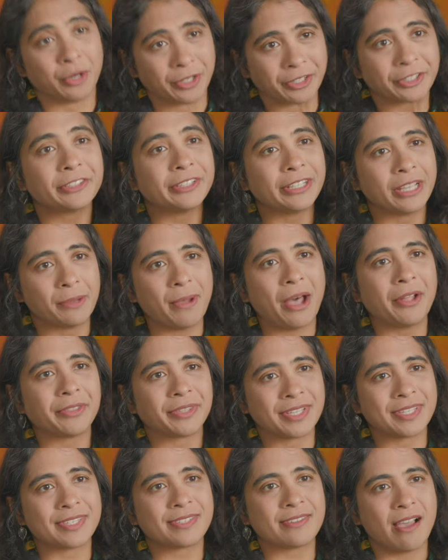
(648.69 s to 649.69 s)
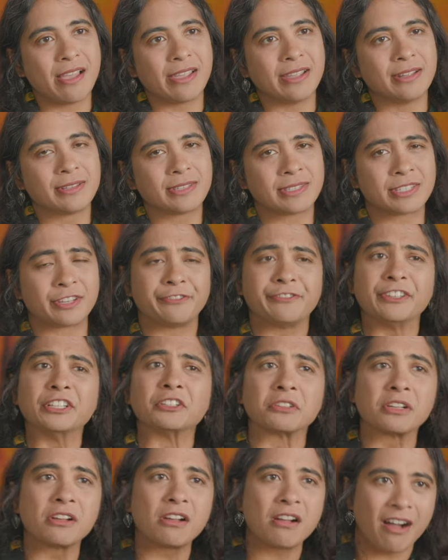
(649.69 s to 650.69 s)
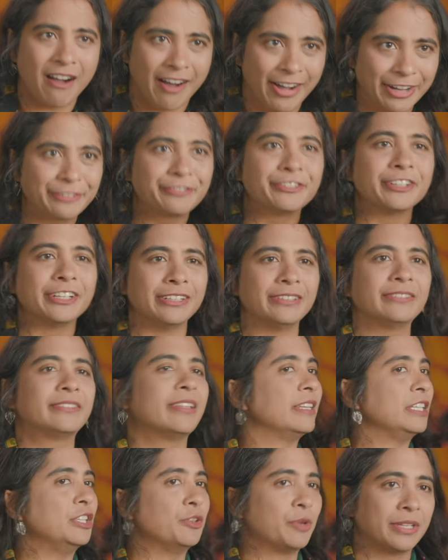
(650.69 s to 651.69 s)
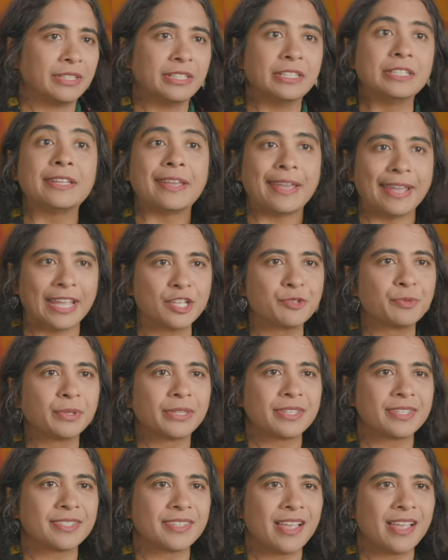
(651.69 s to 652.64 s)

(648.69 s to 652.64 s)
critically about the science, to feel confident that you can engage with the